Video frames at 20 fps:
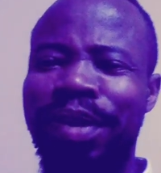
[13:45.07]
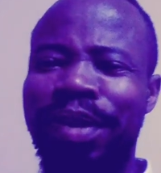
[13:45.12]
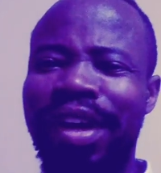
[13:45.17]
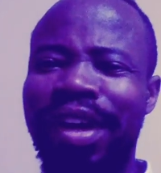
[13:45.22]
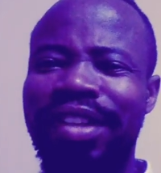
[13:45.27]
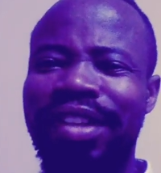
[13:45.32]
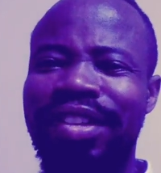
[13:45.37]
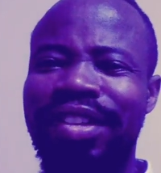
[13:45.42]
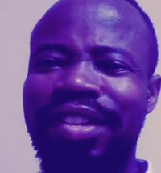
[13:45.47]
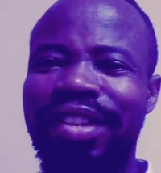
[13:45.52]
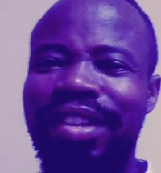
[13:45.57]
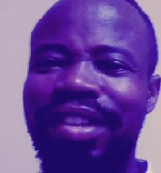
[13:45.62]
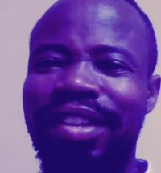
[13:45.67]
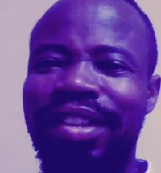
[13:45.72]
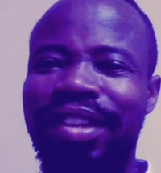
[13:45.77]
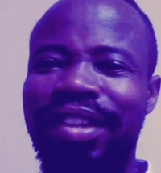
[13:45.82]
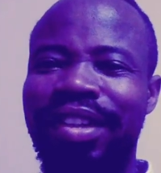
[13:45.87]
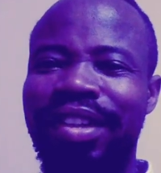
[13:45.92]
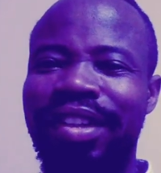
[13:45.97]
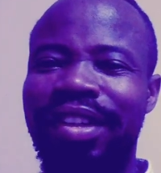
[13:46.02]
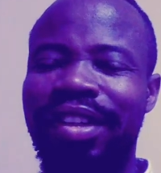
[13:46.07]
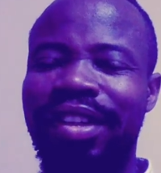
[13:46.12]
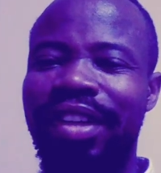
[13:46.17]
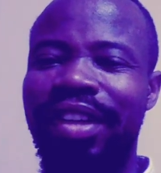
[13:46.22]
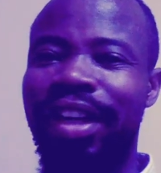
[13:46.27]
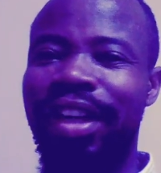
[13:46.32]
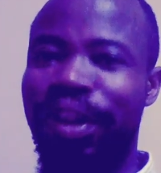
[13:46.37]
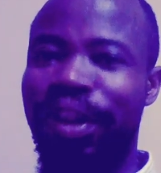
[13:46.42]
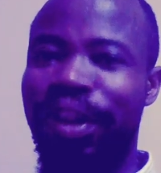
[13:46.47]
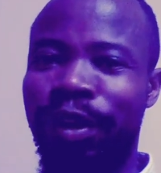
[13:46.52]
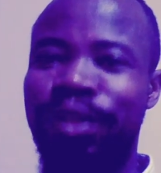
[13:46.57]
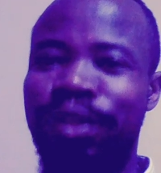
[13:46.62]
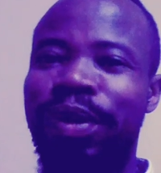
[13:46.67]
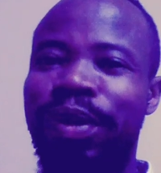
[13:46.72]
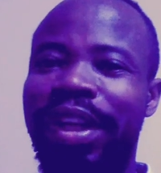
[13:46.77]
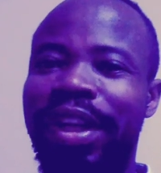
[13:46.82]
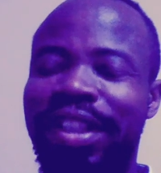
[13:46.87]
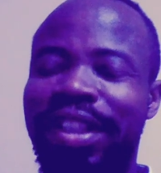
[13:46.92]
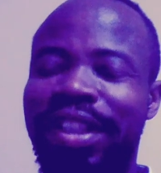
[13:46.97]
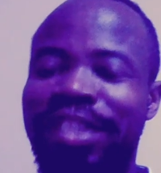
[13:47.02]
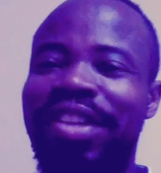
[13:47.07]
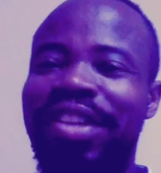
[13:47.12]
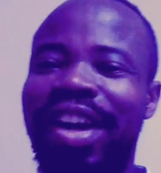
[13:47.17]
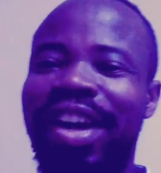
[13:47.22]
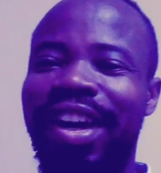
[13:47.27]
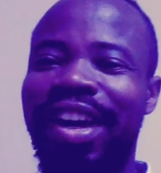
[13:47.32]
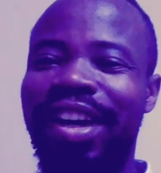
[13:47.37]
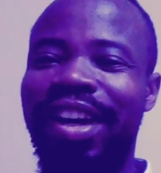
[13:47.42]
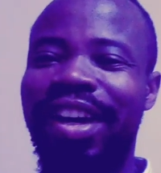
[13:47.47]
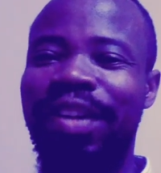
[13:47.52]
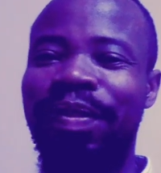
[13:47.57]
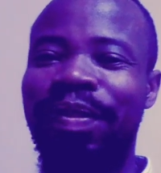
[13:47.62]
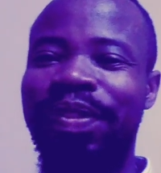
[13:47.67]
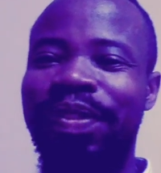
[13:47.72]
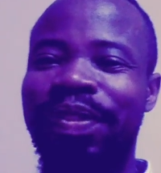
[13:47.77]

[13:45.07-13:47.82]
Christ. And also I desire